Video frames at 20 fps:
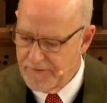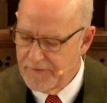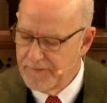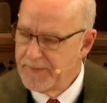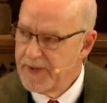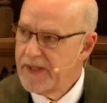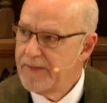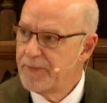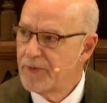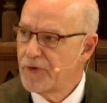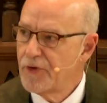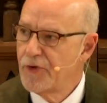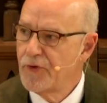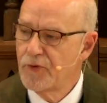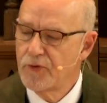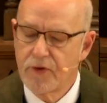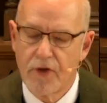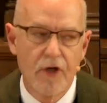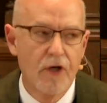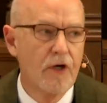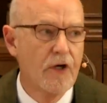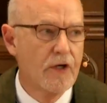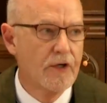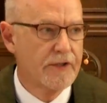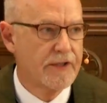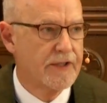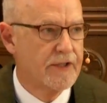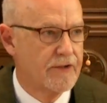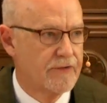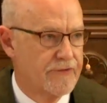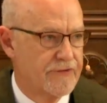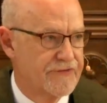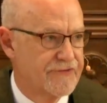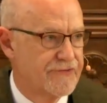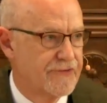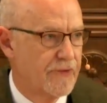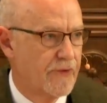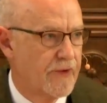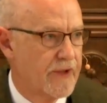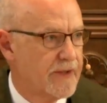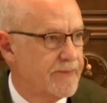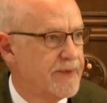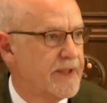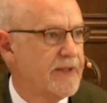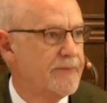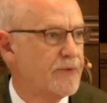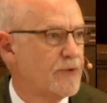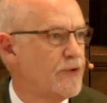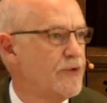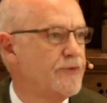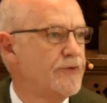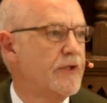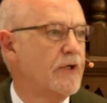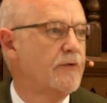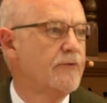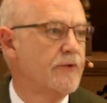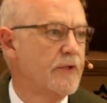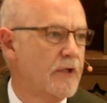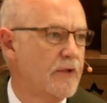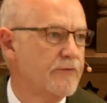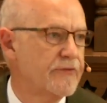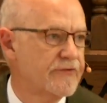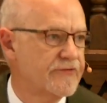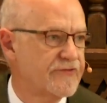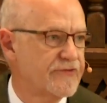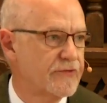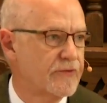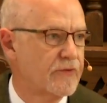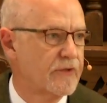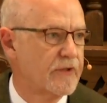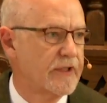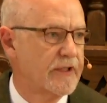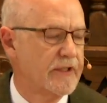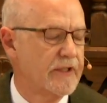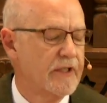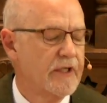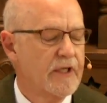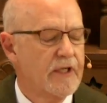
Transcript: people who long to hear the story and people who don't know the story.